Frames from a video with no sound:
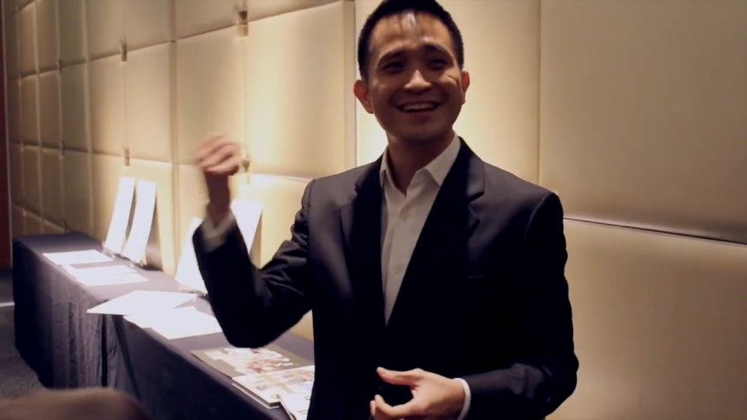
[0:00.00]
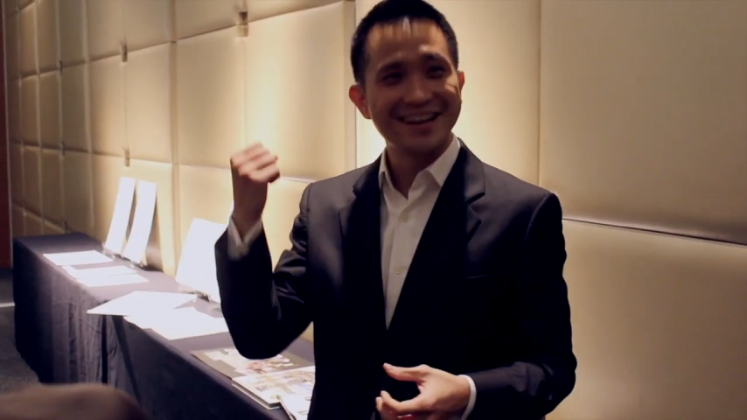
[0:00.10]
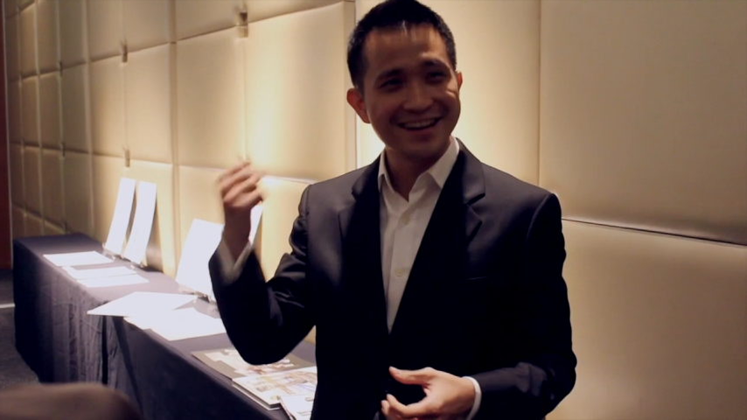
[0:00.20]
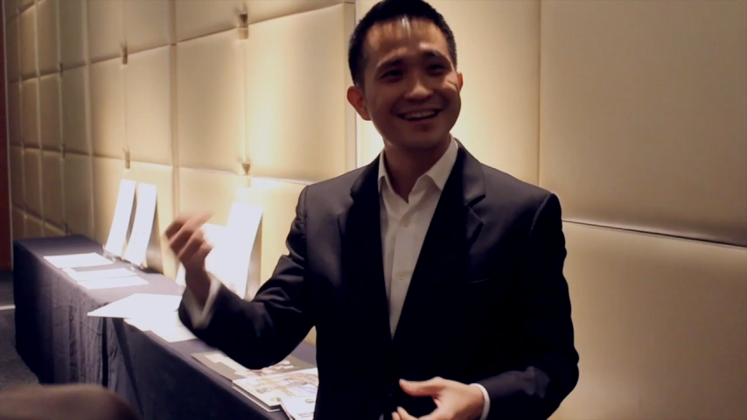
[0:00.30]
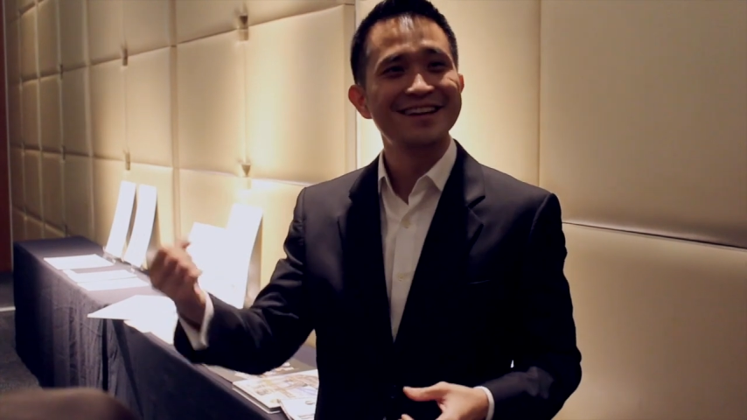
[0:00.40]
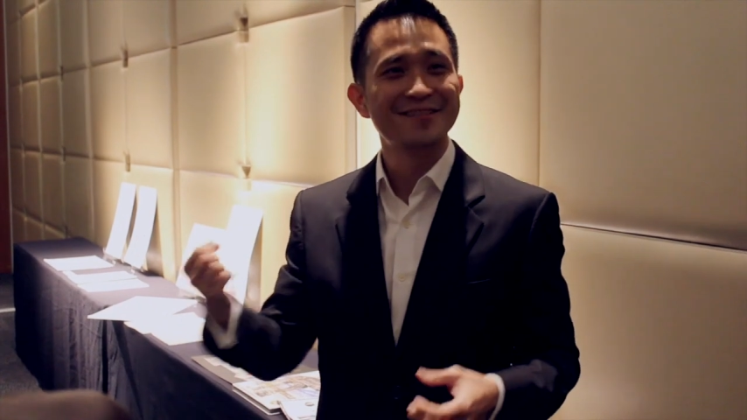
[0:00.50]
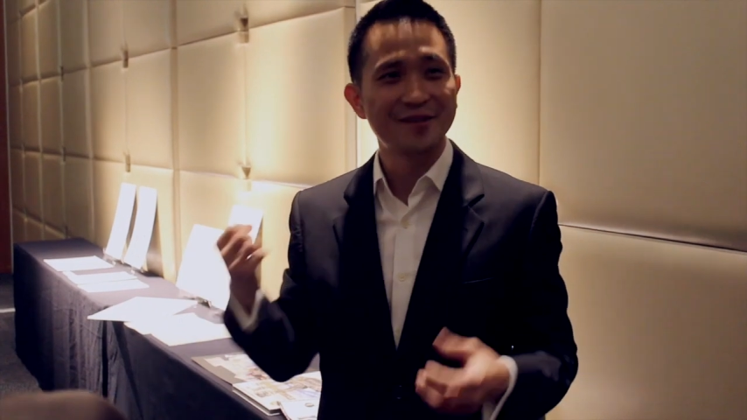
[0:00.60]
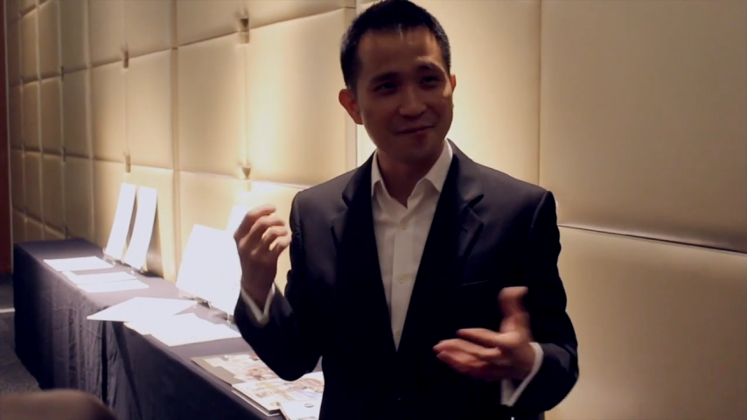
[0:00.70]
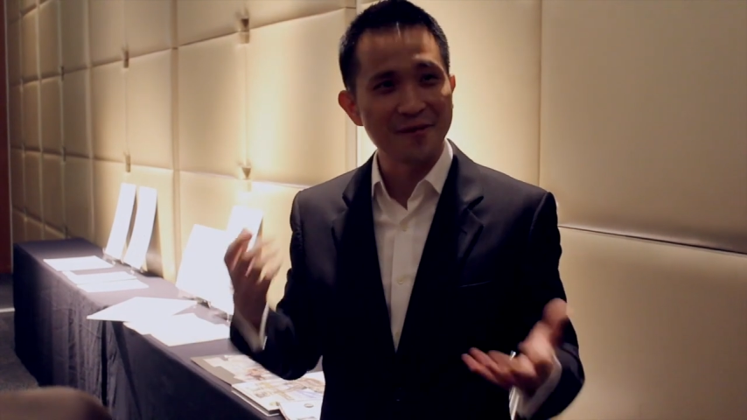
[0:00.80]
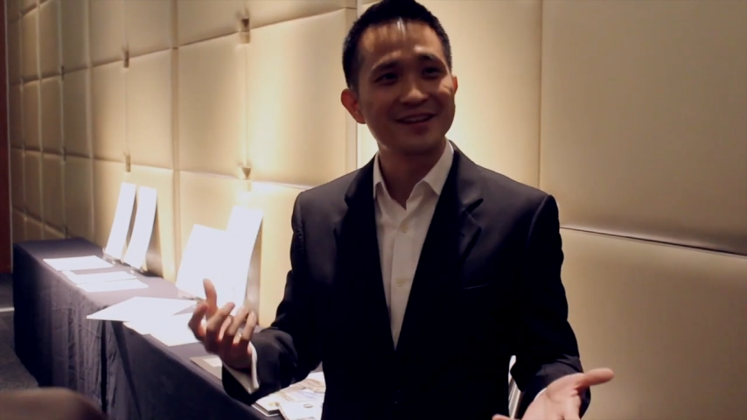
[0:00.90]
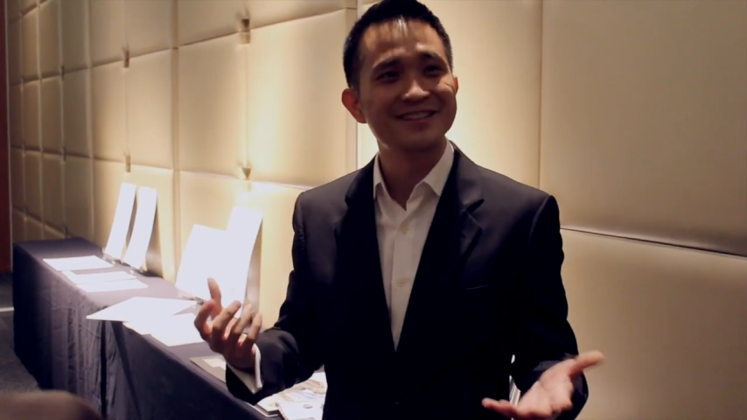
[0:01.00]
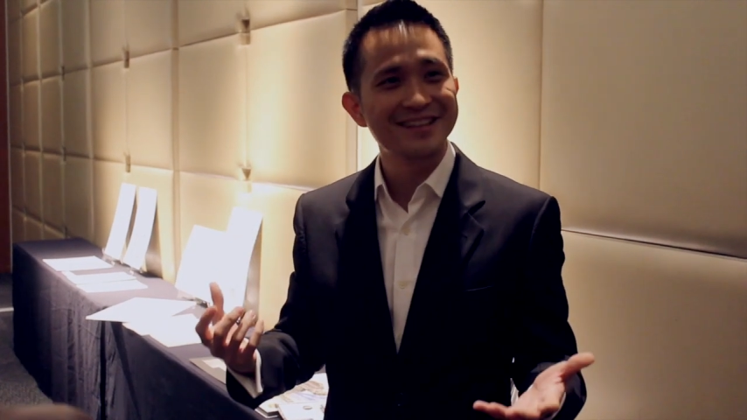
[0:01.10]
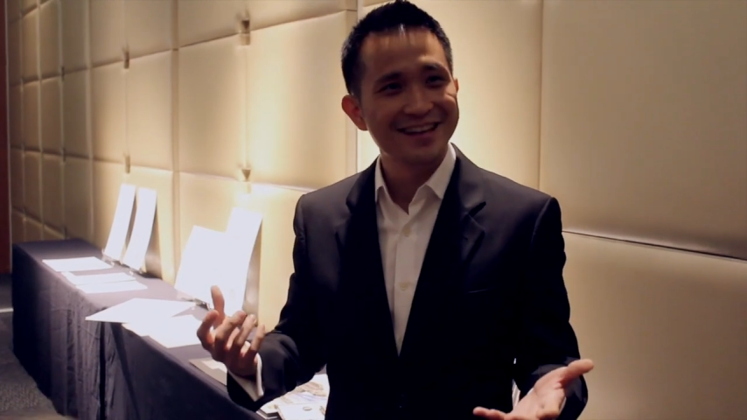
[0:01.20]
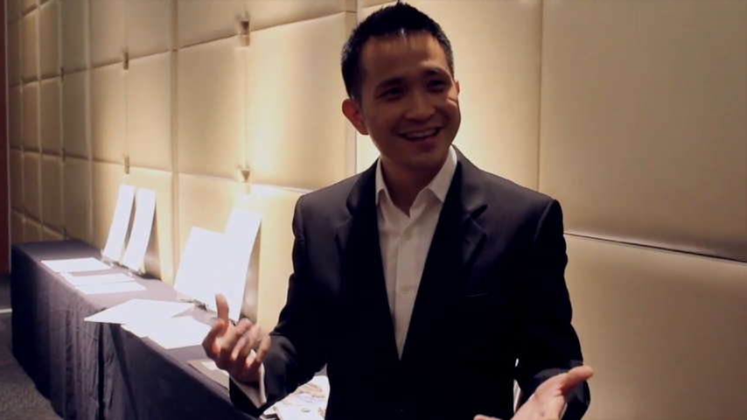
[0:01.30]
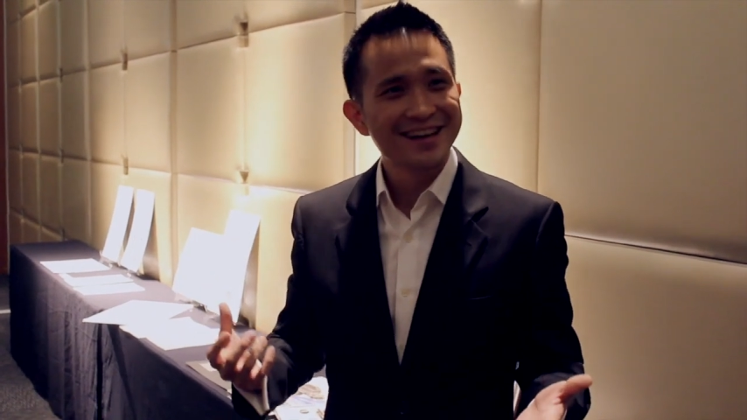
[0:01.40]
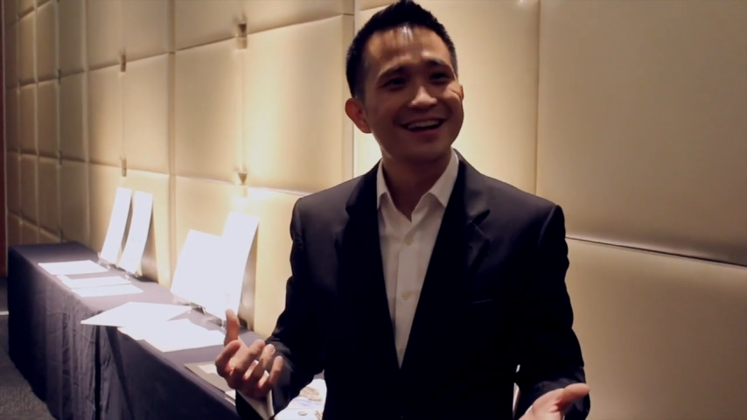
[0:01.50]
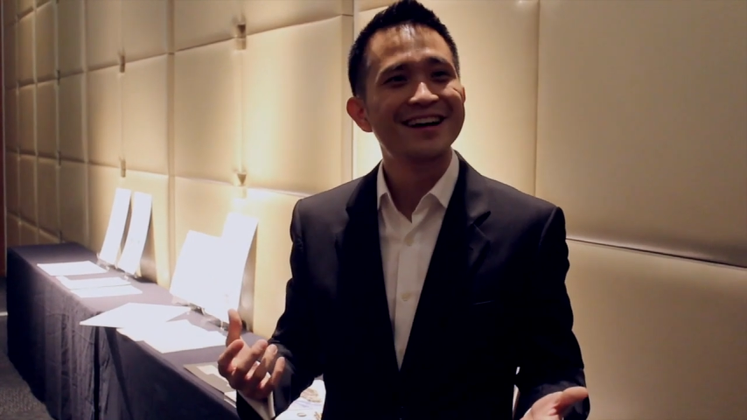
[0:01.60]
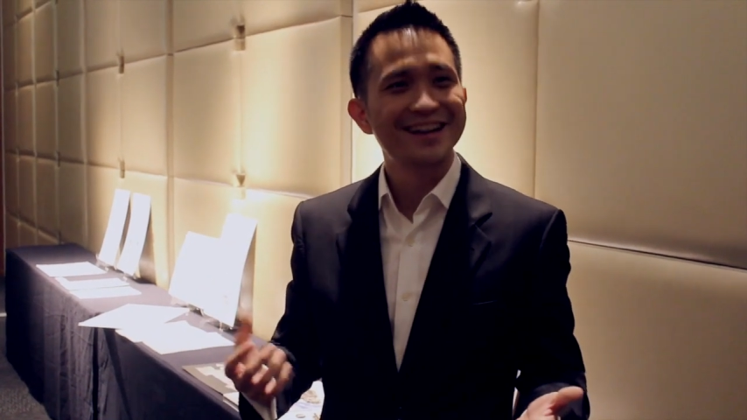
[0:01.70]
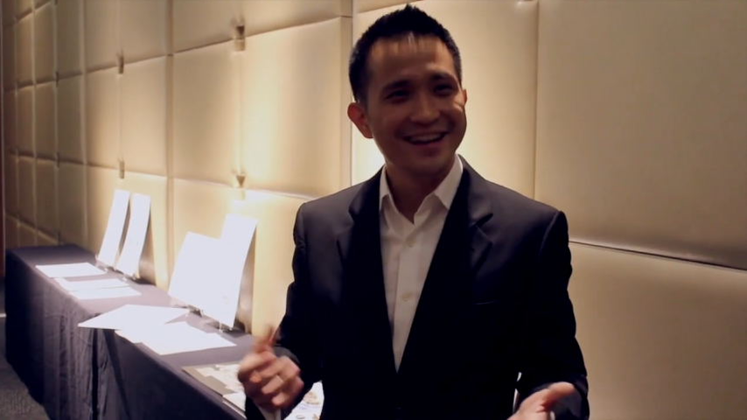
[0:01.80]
yeah. For the changes, yeah.